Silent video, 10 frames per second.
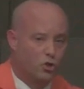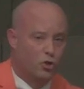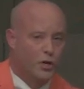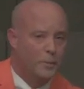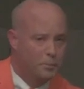
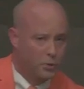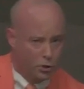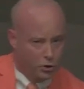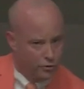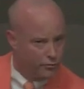to
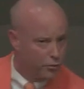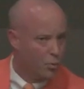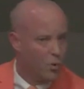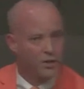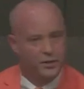celebrate what
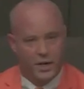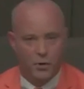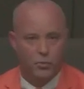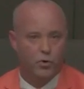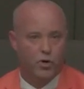has been
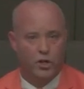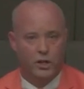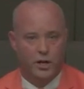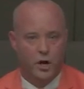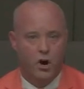celebrated
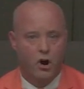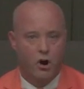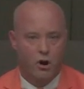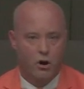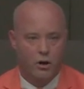for
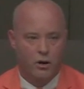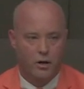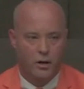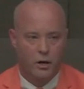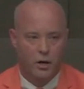years and
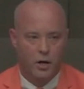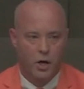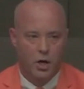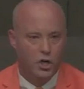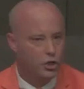generations.
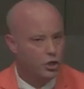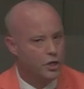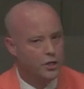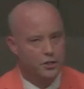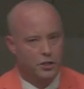
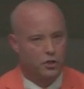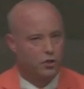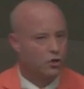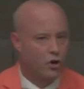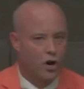
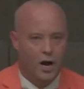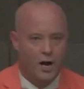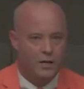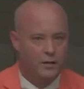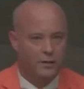He
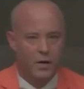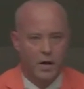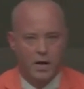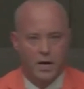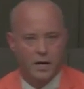now has
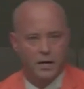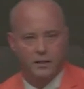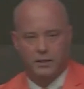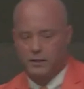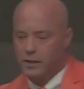taken that
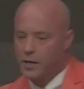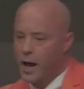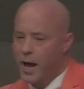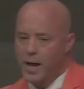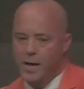meal
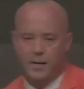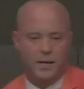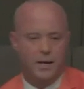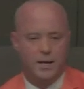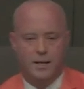
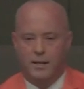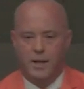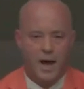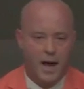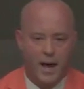and
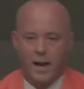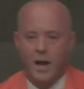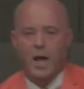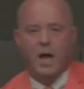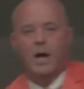he has